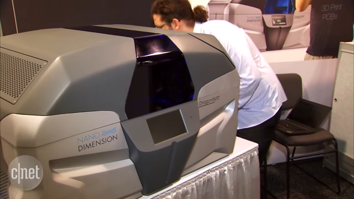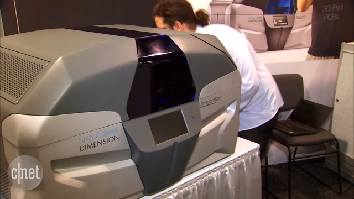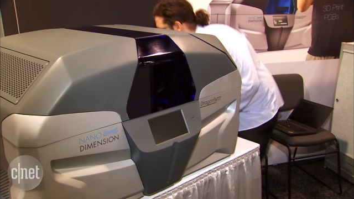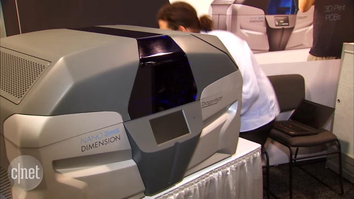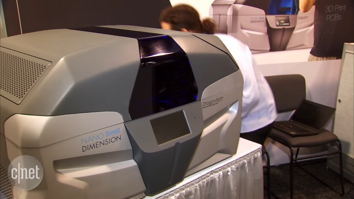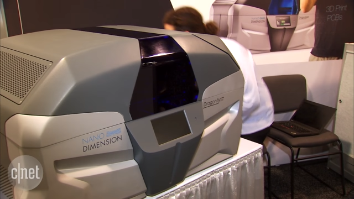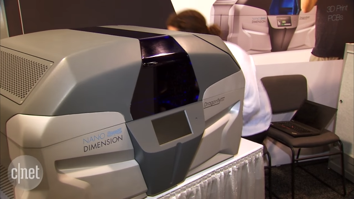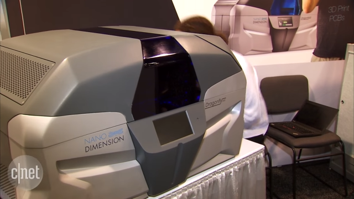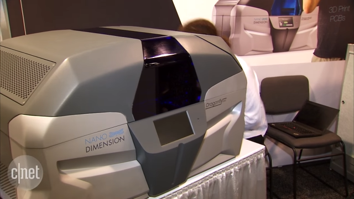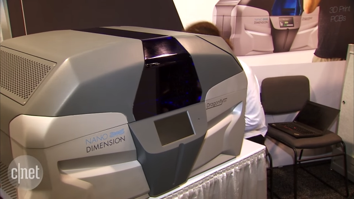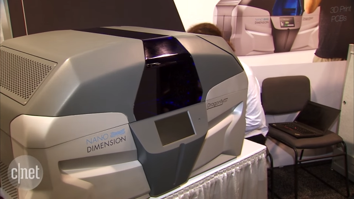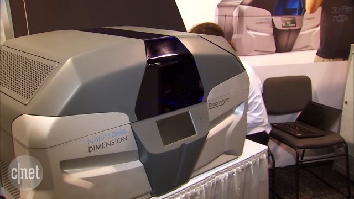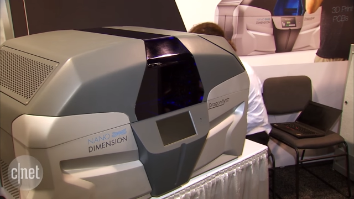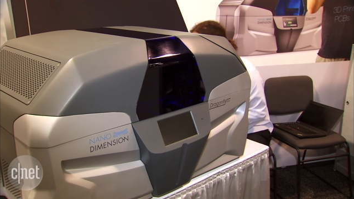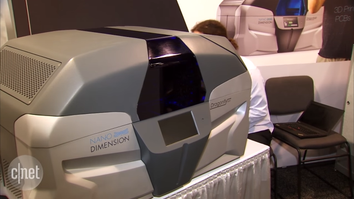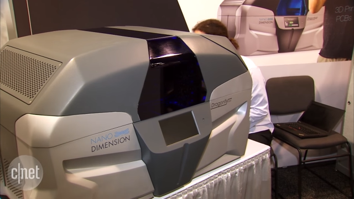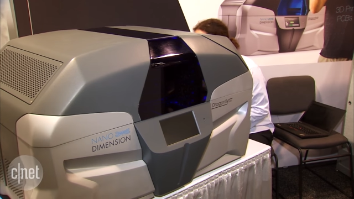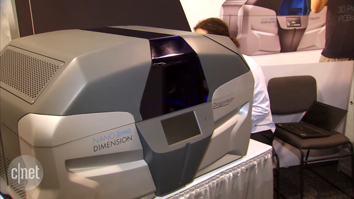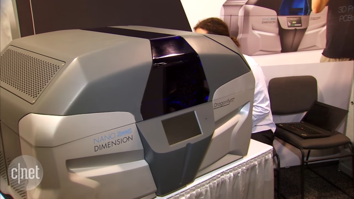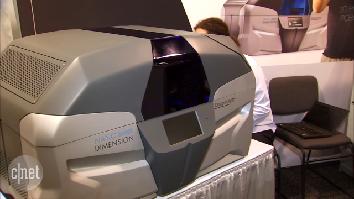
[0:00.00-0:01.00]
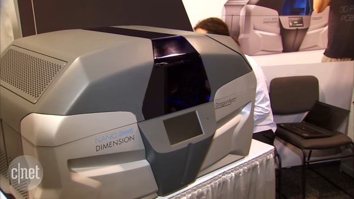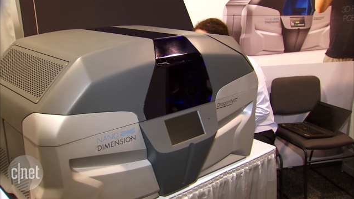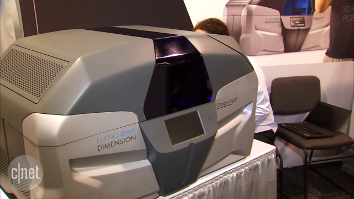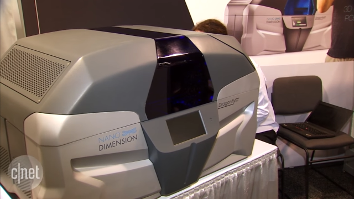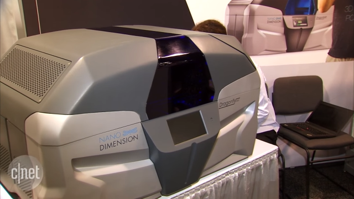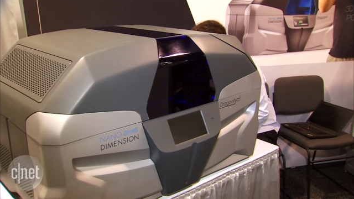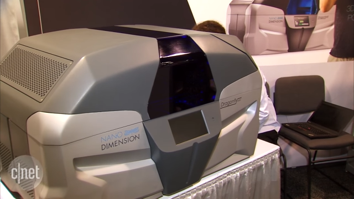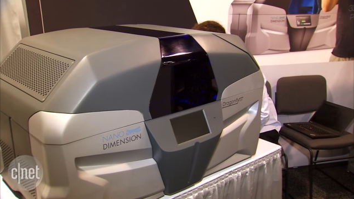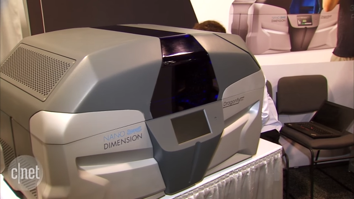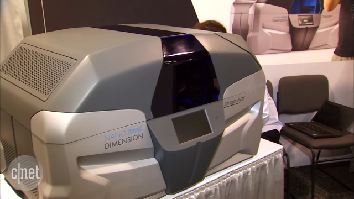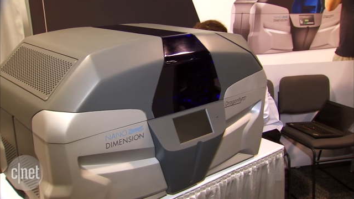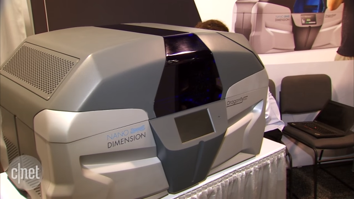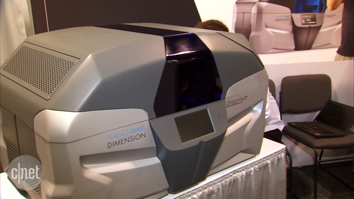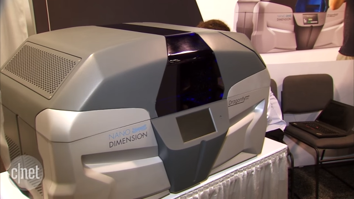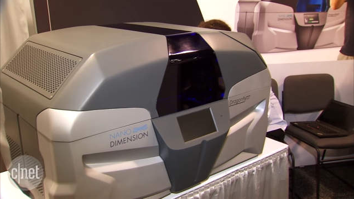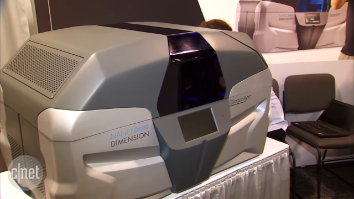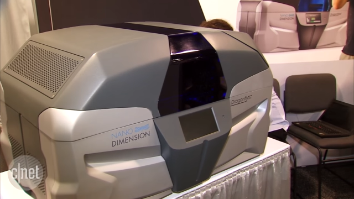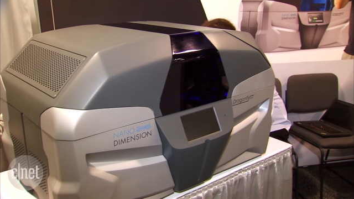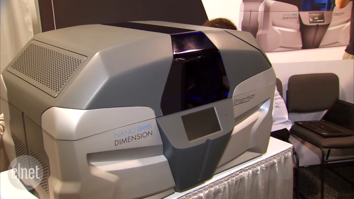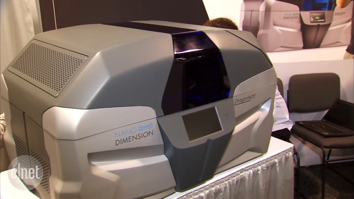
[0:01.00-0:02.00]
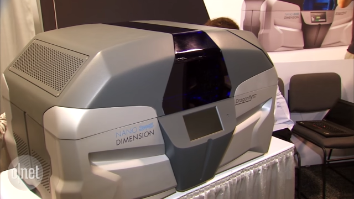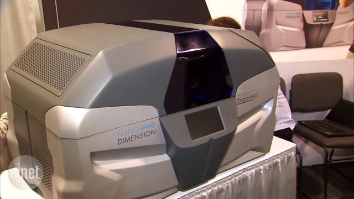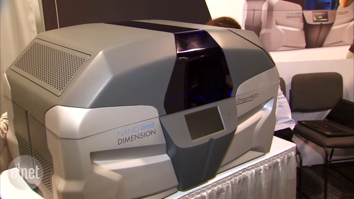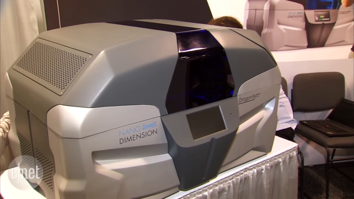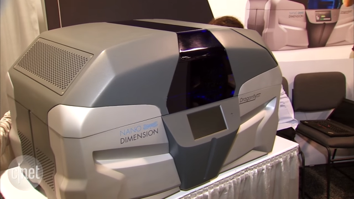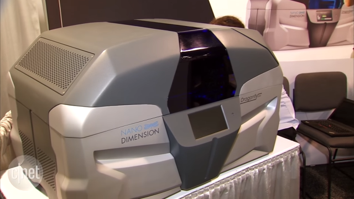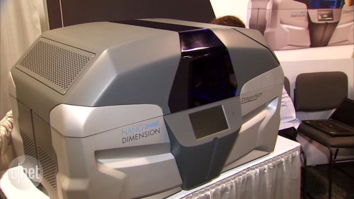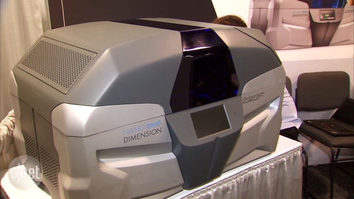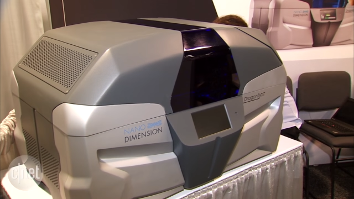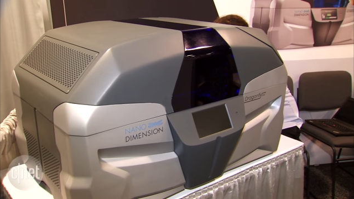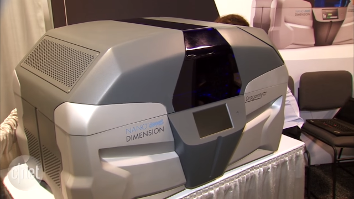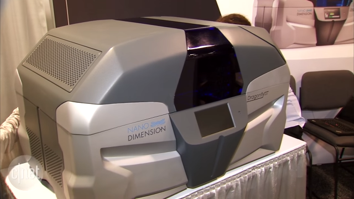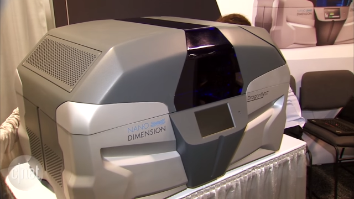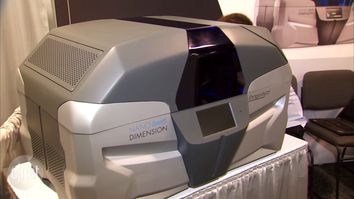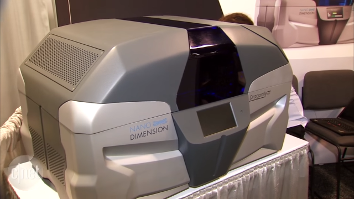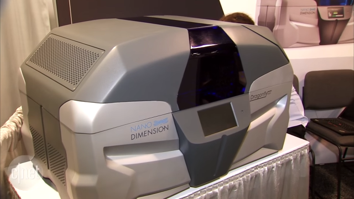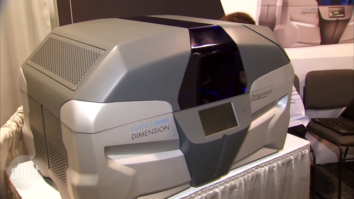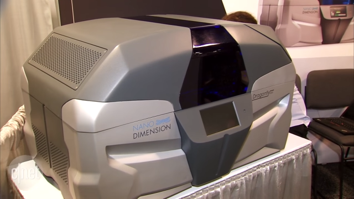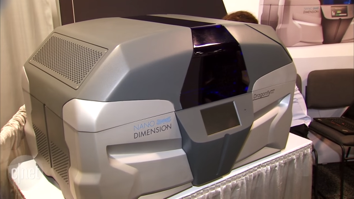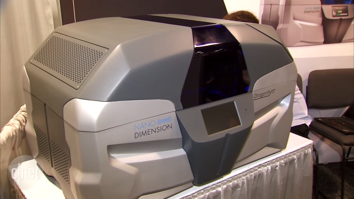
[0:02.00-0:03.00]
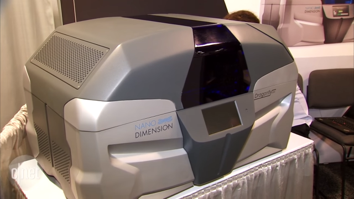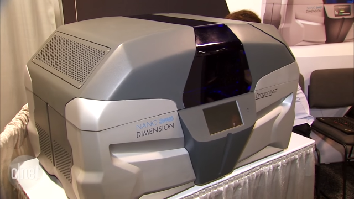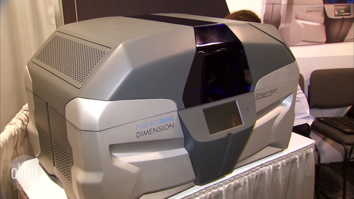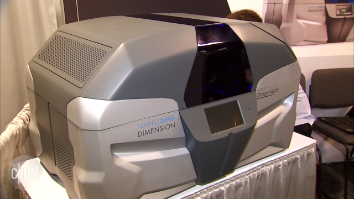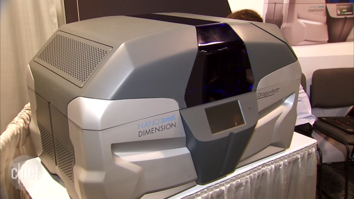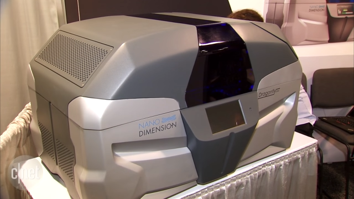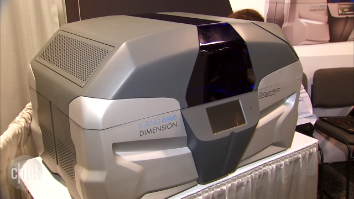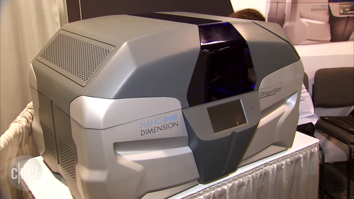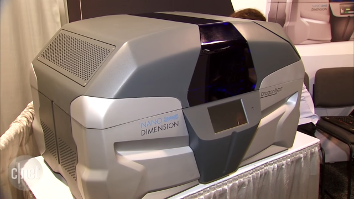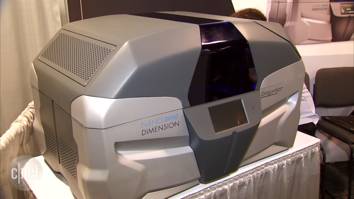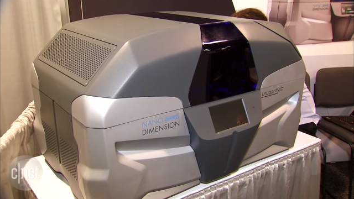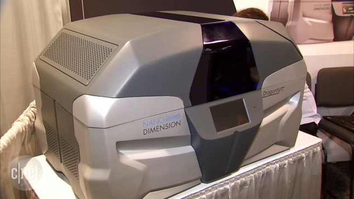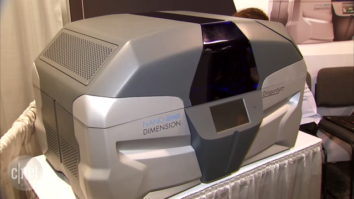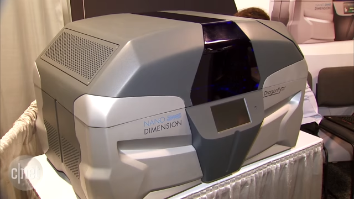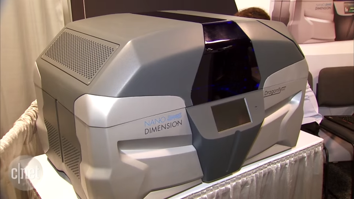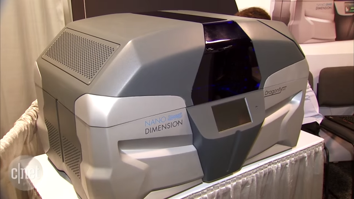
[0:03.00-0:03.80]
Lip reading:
No face is visible, so there are no lips to read.